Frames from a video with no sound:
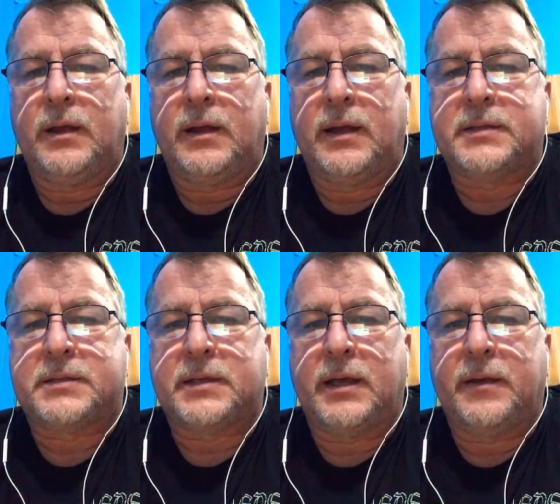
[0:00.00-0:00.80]
Let's
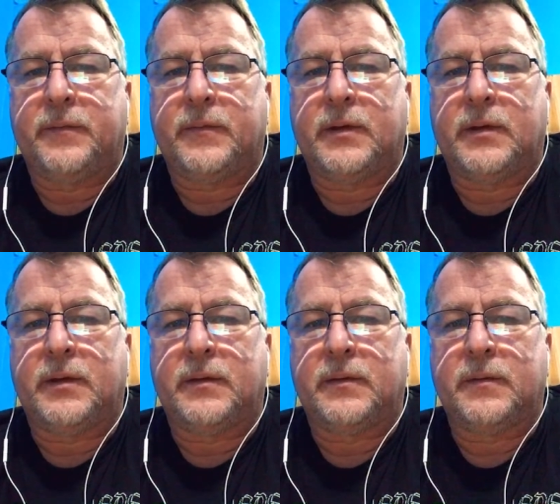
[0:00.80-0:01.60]
see.
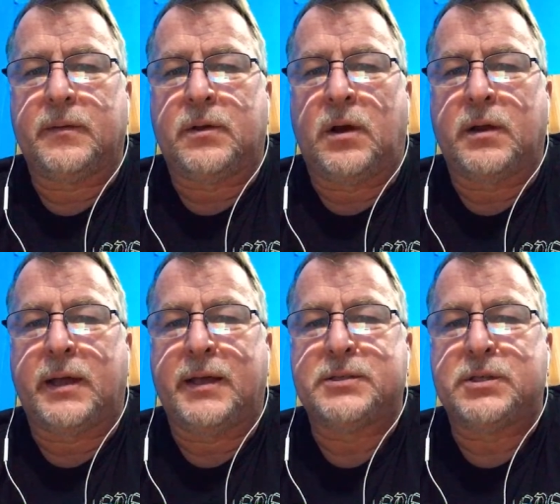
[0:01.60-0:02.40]
Kong
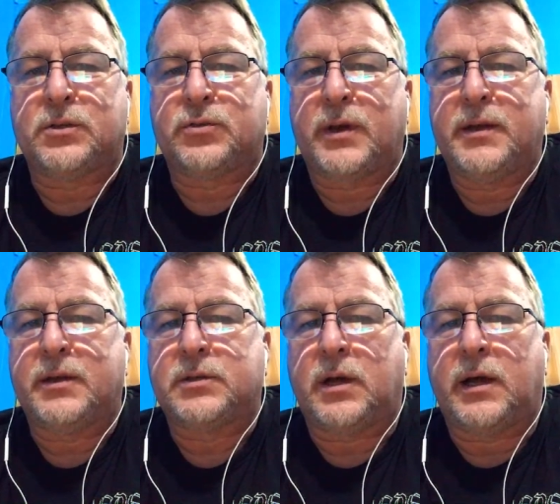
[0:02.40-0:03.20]
King's still trying to
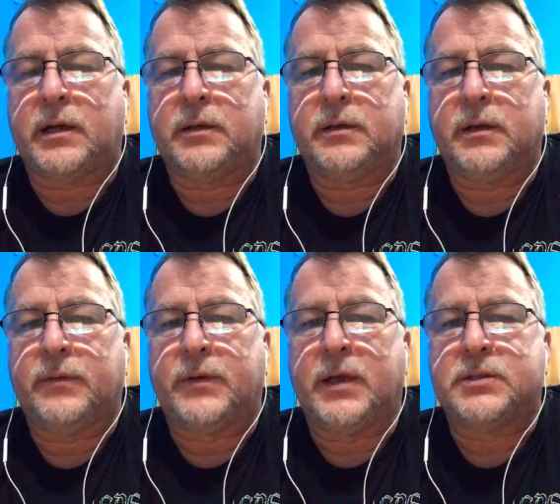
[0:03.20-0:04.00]
talk.
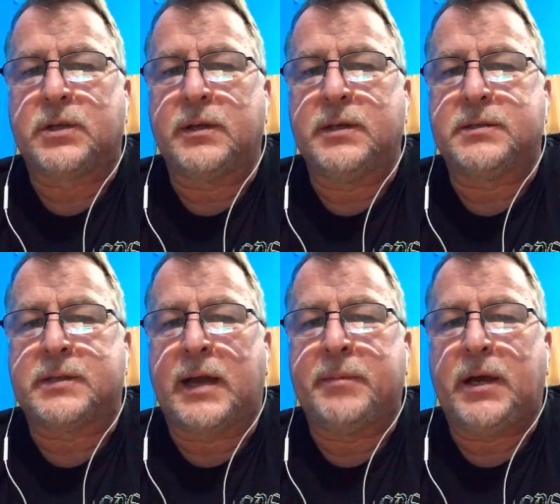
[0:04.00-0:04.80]
He's
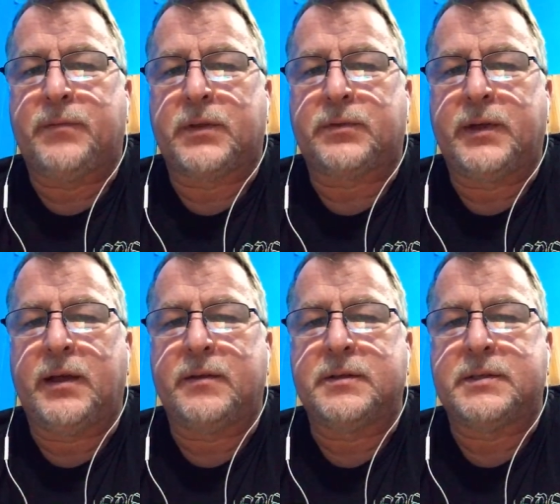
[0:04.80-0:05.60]
timed out for
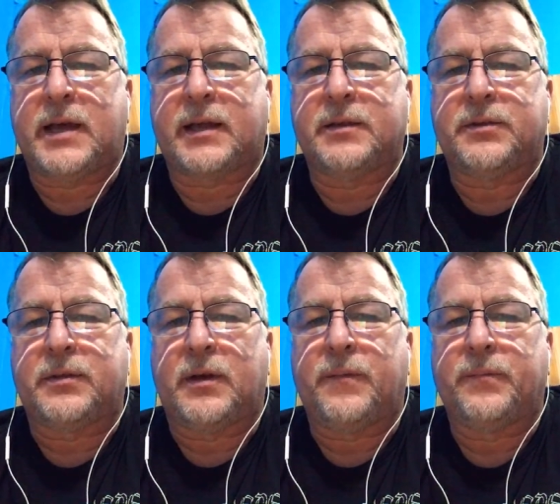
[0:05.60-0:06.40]
300 seconds.
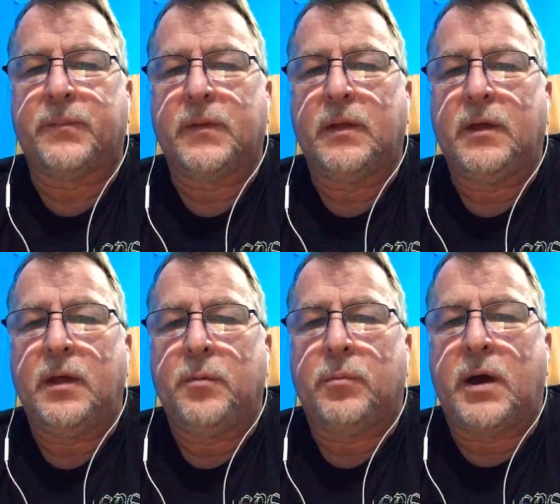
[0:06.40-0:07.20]
So,
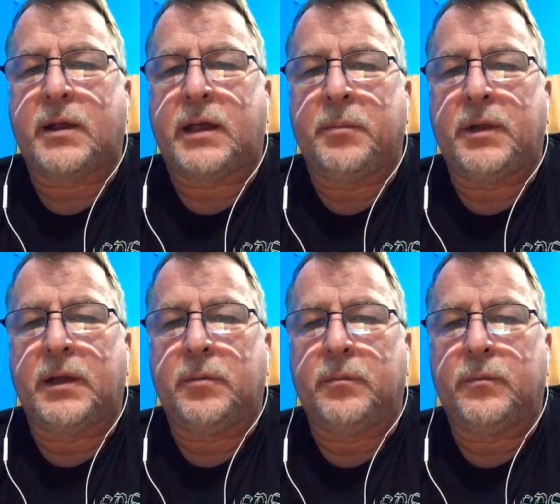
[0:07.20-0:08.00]
Mark
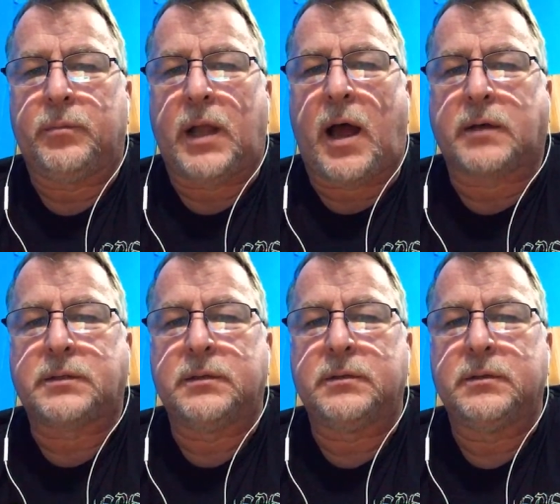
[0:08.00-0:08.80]
Kimmerling, blocked.
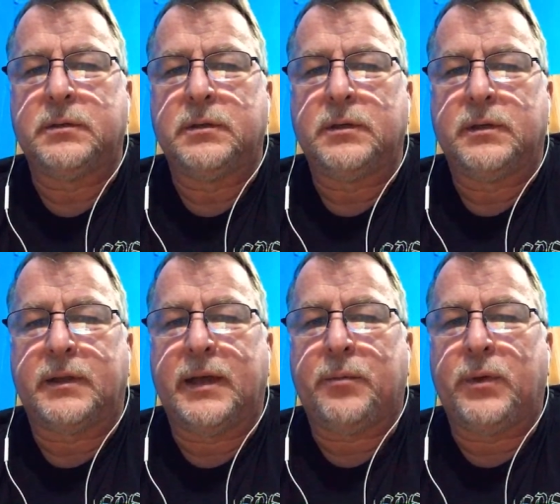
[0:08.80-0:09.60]

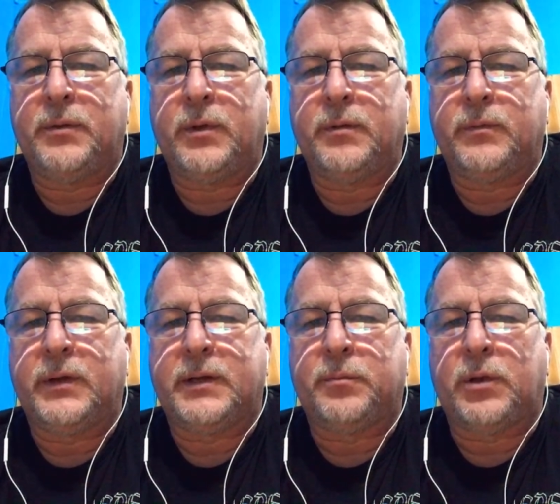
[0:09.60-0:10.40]
Yep, we
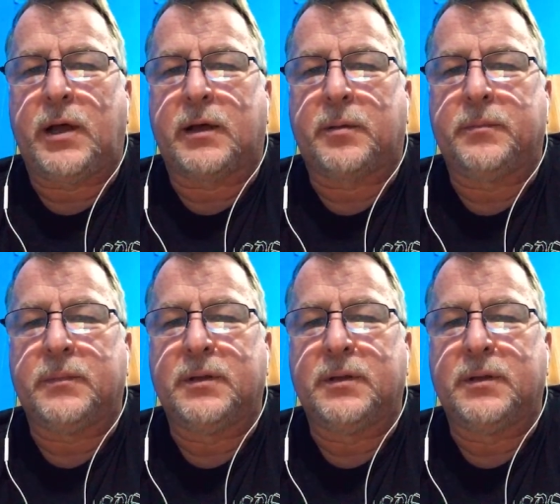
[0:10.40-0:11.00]
did block him.